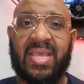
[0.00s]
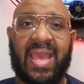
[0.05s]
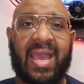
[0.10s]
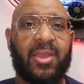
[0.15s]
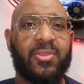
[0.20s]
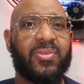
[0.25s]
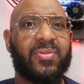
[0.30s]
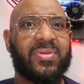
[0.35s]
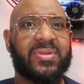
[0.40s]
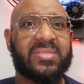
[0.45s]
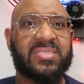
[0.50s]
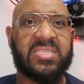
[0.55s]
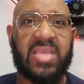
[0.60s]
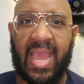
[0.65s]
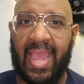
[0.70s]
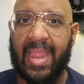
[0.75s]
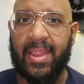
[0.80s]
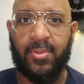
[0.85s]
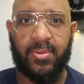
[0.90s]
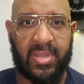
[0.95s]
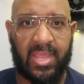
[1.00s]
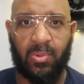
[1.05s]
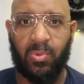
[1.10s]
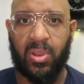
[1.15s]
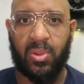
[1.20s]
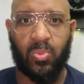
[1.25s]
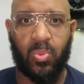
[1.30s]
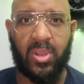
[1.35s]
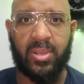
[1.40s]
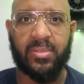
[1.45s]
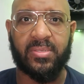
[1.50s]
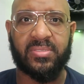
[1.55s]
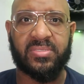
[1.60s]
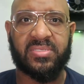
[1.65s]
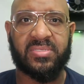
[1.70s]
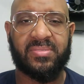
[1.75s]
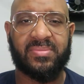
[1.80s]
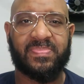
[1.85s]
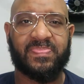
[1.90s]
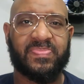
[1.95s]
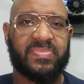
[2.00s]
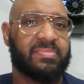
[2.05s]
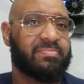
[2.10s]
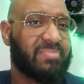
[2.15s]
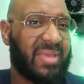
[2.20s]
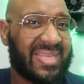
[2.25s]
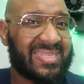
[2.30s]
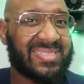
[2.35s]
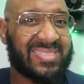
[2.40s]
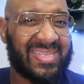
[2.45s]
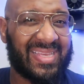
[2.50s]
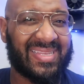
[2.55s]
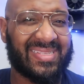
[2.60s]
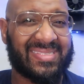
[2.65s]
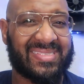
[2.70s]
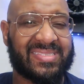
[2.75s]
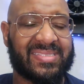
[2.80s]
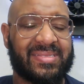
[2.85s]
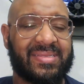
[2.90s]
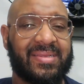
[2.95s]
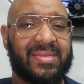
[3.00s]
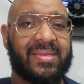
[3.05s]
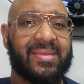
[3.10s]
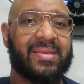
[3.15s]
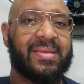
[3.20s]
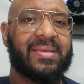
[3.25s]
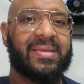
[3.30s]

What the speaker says: to how your entire network works. Makes sense.